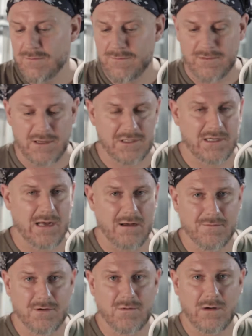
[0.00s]
flush it out
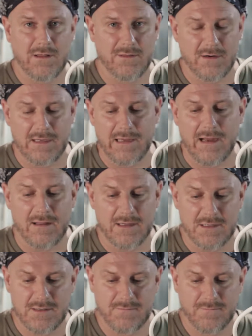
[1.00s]
for 20, 30
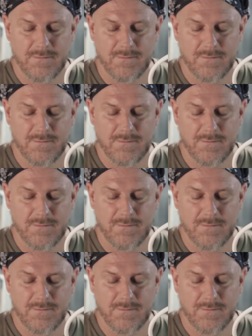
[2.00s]
gallons,